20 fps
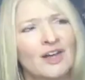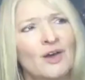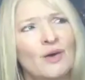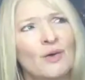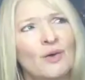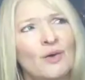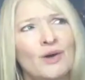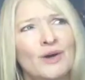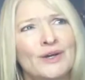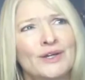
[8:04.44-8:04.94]

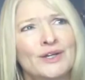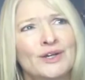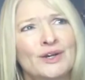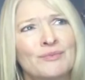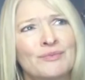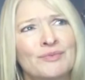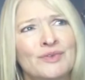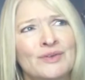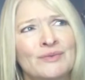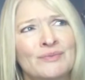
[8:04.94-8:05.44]
Well,
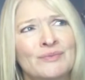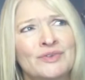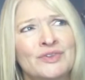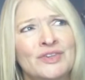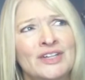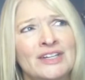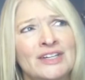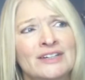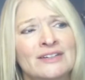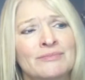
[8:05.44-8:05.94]
I'm
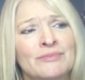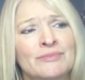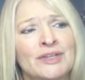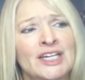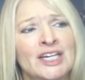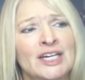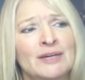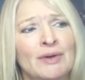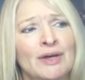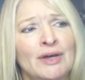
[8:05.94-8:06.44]

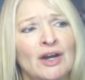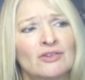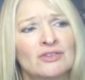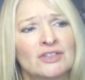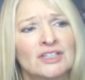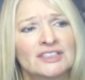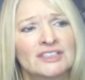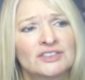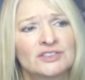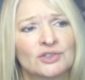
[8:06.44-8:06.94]
thinking about our
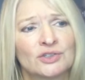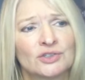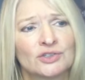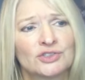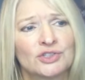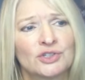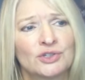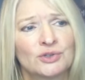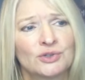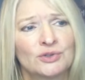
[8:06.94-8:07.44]
listeners
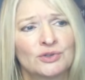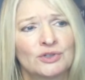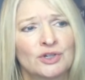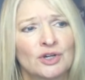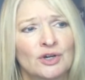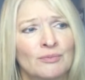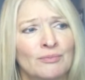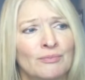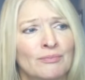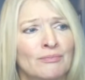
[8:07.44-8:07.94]

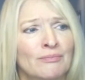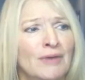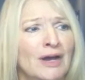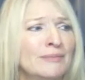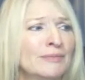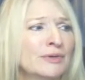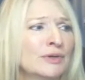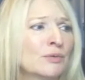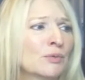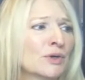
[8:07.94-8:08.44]
who,
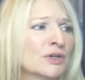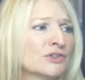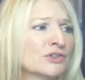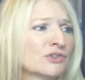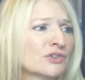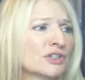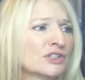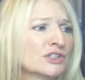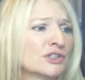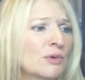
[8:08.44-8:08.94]
might be
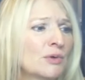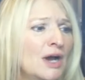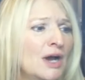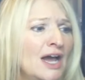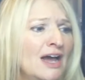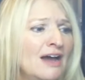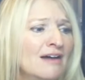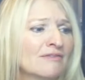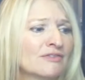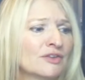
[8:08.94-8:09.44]
wondering, do I
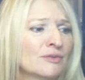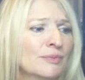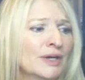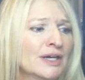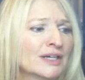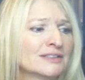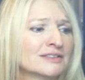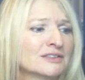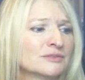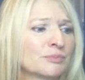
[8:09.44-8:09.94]
have the
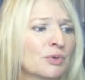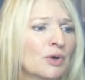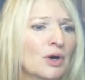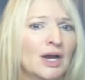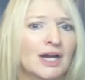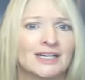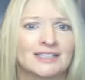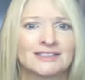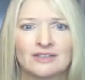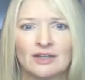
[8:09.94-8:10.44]
best
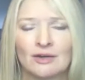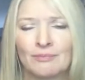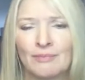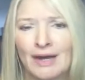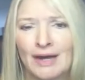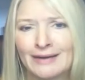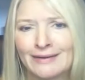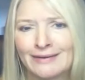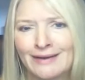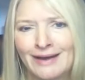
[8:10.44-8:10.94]
price on
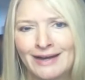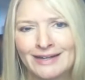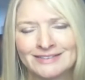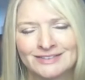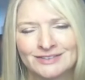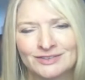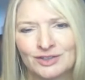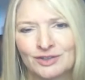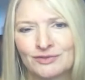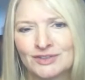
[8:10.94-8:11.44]
my gas
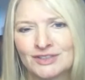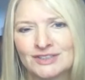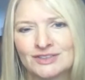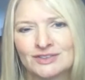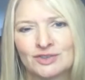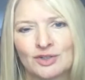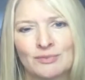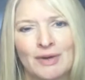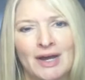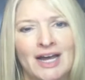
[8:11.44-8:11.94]

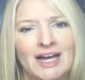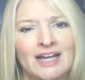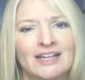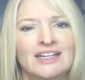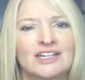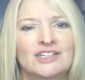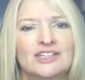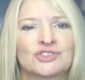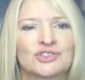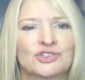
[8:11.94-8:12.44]
service or my
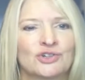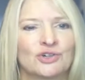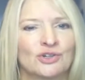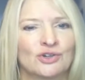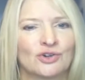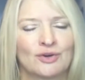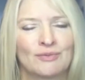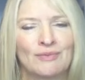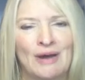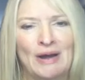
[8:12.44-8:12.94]
electrical
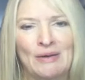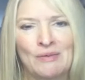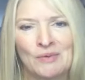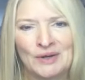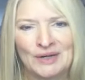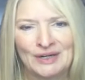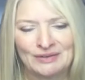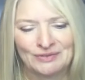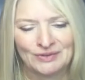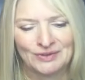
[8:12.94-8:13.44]
or my
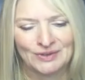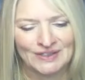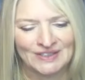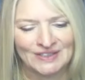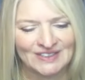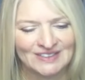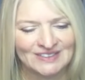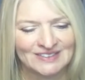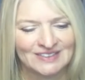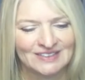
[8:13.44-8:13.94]
whatever it
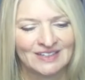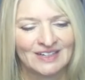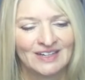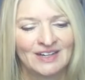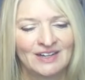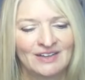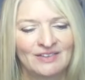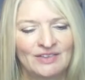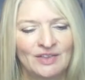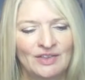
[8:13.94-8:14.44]
is? And
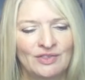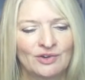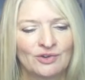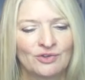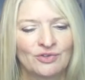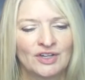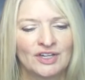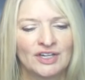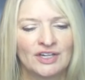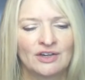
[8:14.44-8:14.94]
then they're
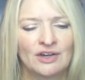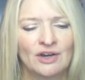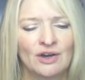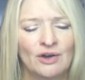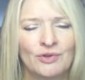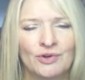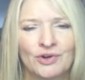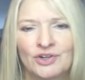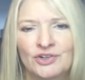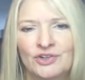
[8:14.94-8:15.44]
thinking, oh,
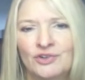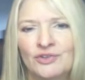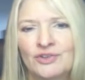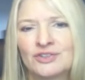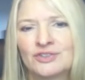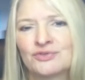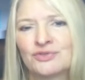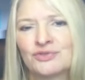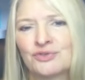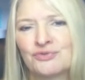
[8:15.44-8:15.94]
they're going to do
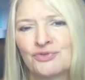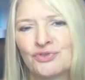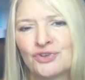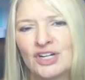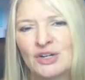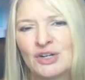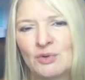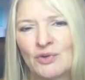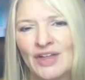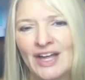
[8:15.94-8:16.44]
this for
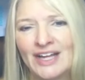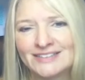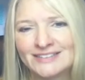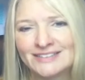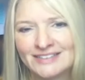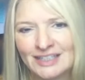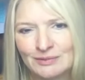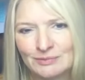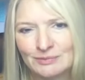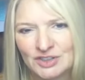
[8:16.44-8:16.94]
free. Well, that
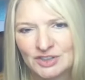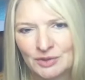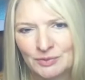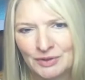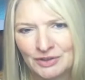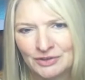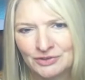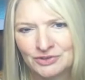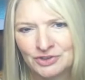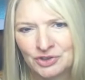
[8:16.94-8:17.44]
seems to
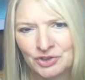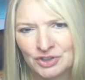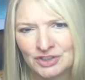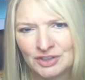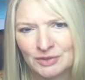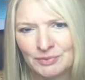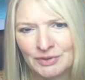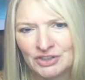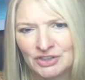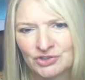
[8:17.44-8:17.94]
be too good
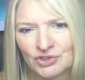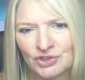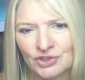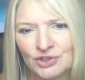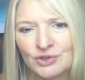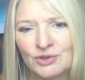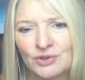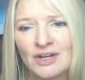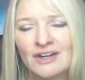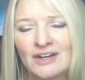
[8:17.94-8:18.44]
to be
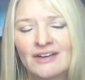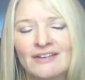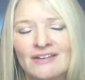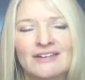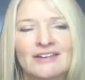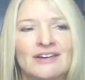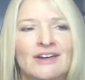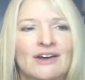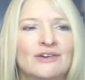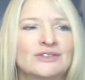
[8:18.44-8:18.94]
true.
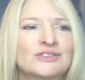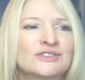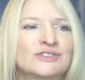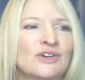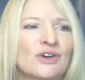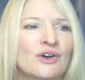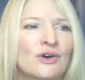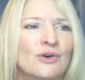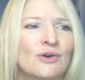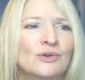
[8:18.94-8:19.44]

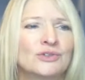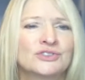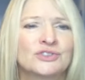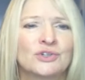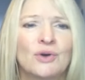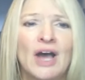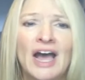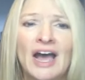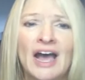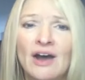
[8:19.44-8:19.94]

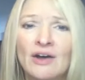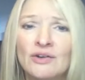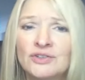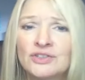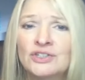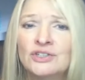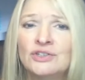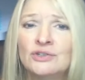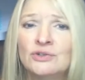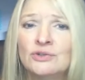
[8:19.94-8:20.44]
So how do
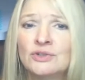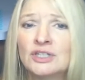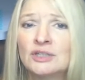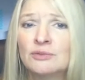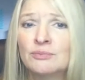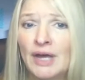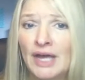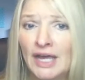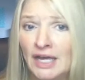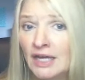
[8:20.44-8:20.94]
you get
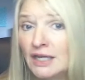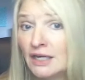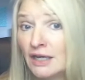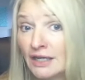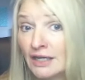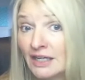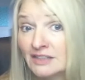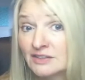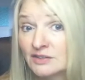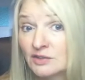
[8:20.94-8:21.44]
paid? I
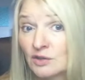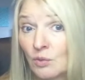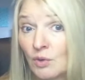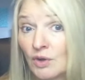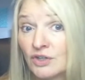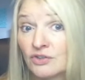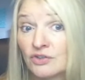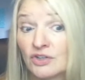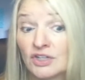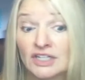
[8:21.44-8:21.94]
guess they're
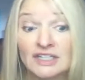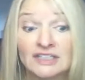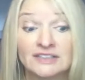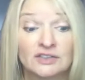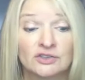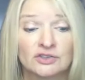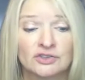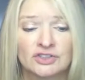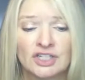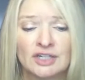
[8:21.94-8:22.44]
wondering. And is
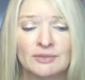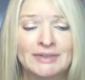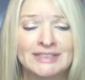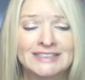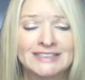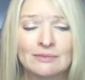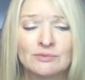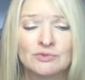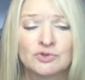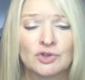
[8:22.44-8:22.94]
there going to be
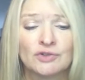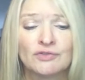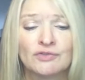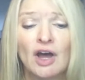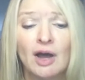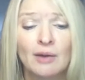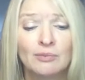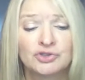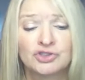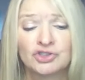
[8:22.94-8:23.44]
some sort of
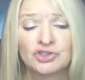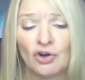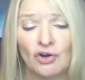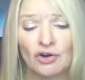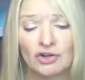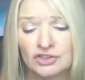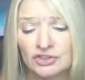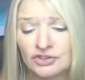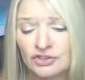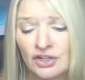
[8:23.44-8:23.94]

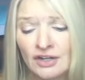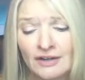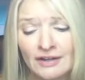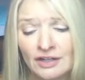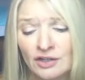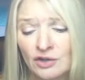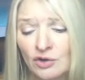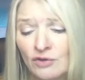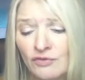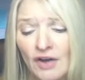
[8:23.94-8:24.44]
upcharge?
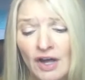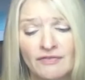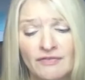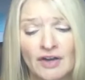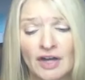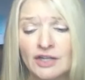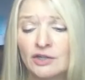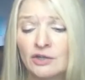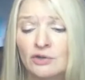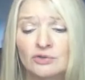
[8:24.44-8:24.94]
If
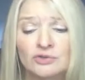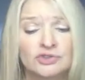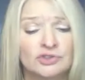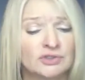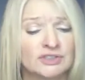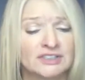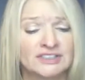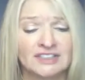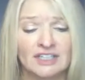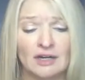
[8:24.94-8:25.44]
I use you
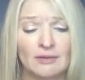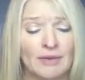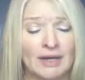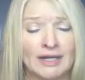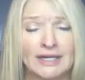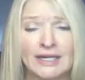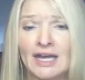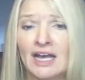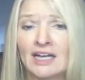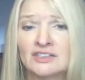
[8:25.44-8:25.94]
to set up my
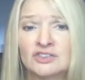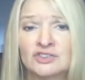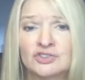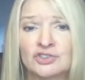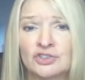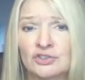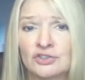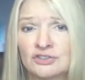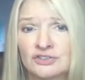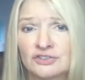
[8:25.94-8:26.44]
gas
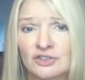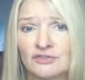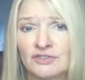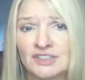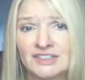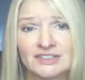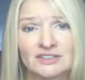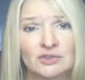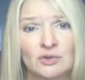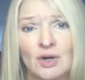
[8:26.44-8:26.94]

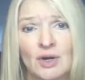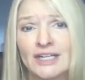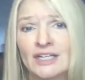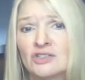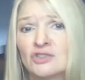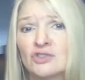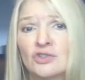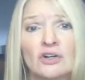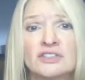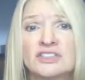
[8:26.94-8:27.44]
service, do I
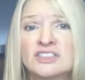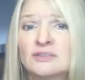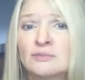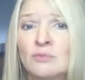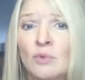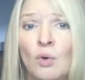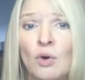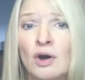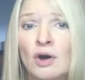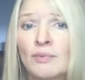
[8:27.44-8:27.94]
get charged
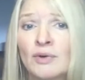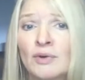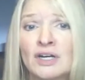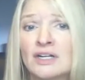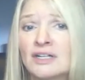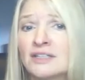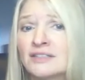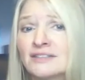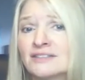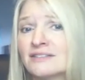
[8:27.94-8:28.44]
more
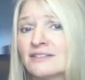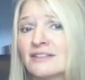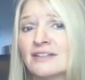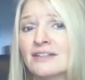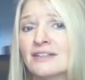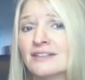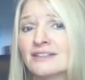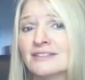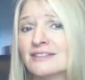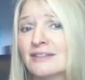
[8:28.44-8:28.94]
because
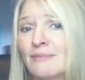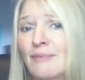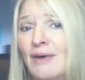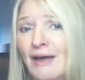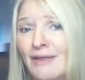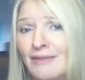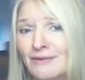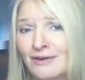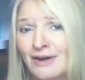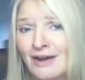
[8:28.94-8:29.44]

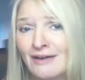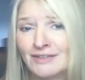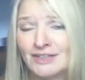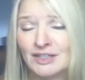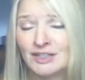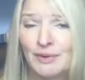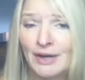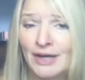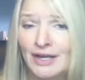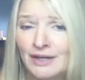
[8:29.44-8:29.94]
somehow they're having
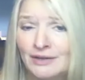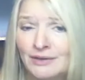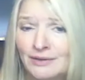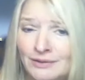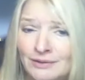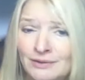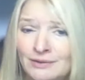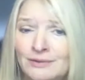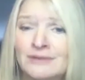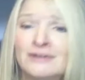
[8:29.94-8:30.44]
to pay
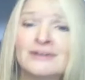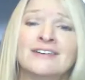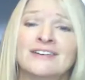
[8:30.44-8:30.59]
you?